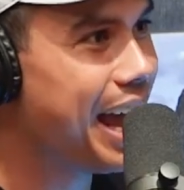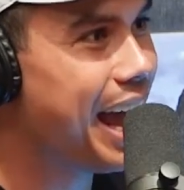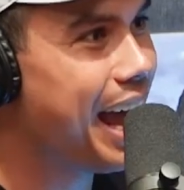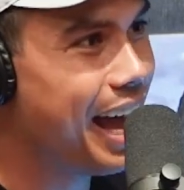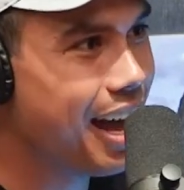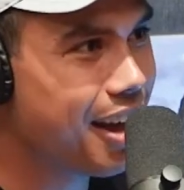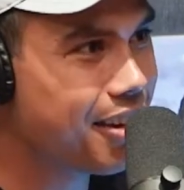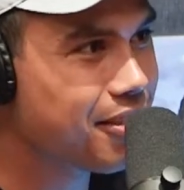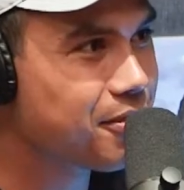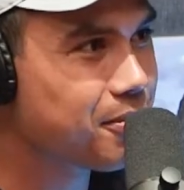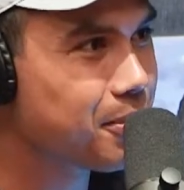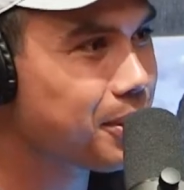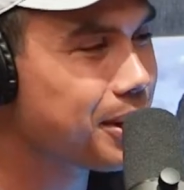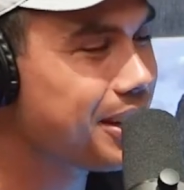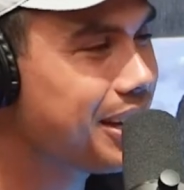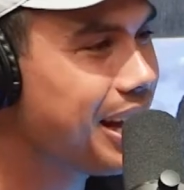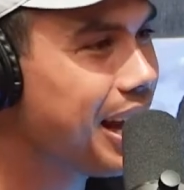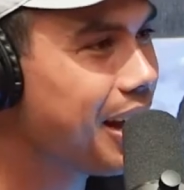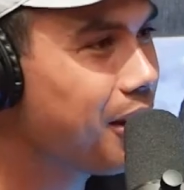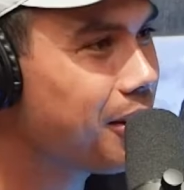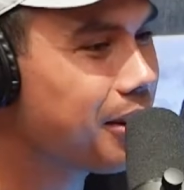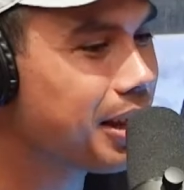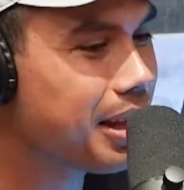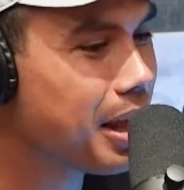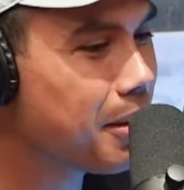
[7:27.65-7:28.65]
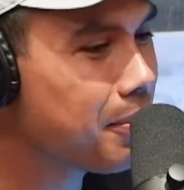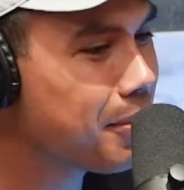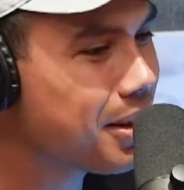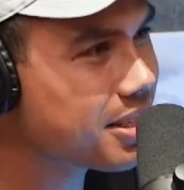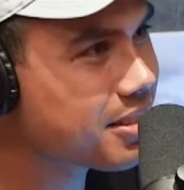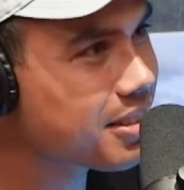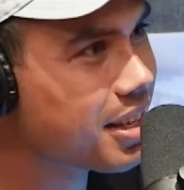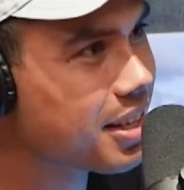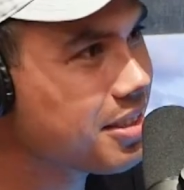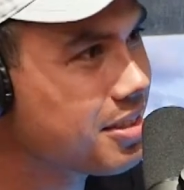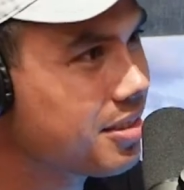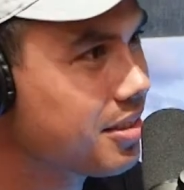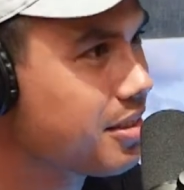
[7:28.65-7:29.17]
have. Seriously. But yeah, okay, that makes
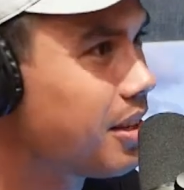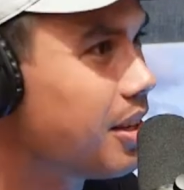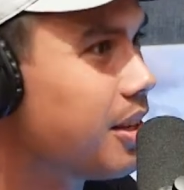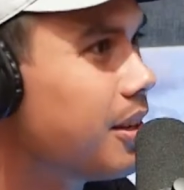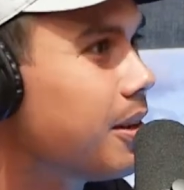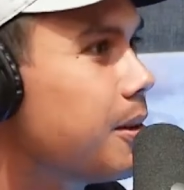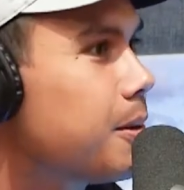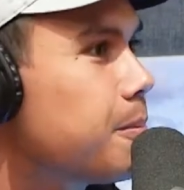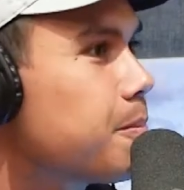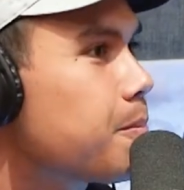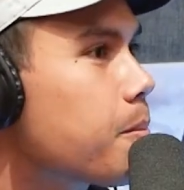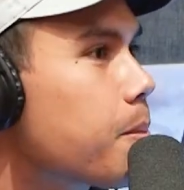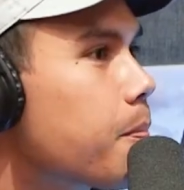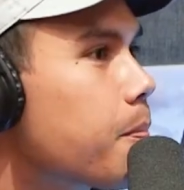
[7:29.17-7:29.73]
sense. So why